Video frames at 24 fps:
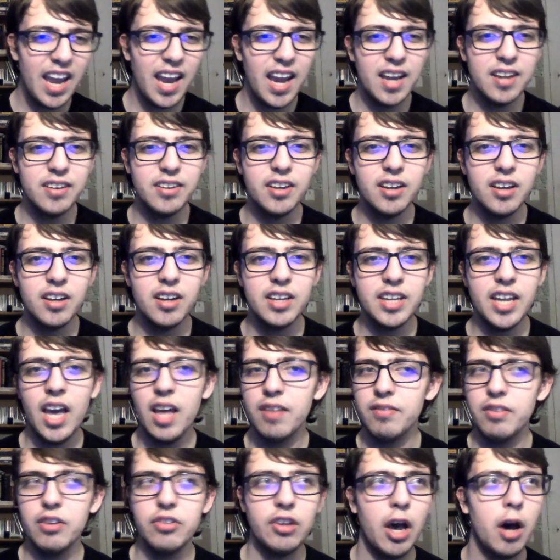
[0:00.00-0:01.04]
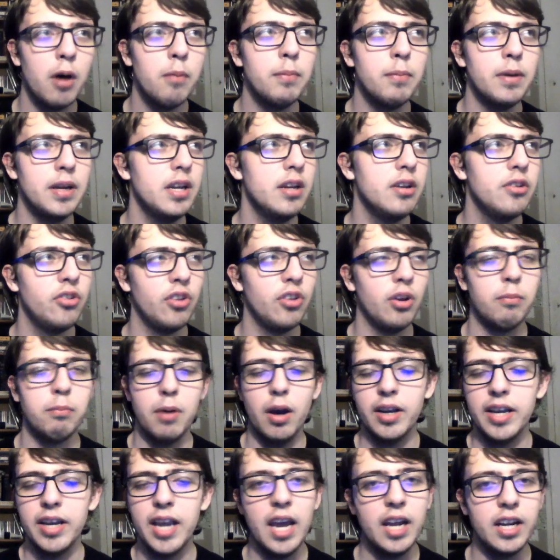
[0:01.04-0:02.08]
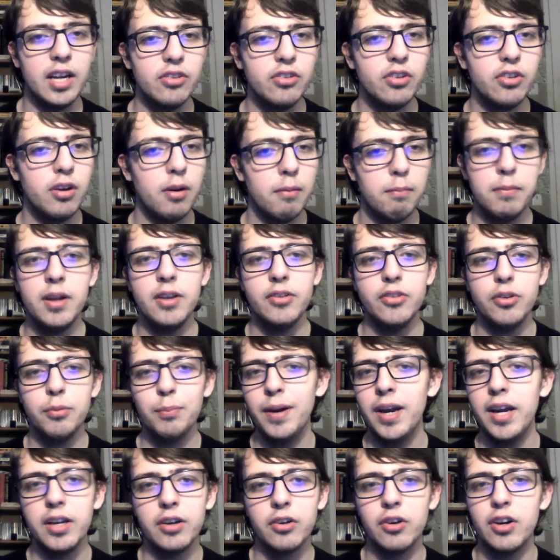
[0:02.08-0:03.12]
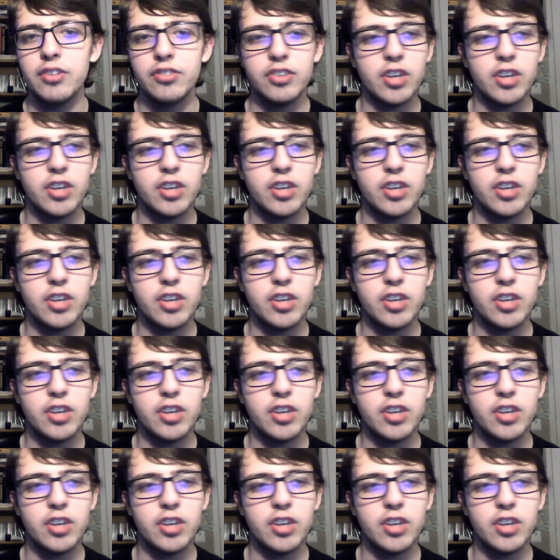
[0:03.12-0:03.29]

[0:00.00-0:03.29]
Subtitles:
And yeah, this album is, again, it's a banger.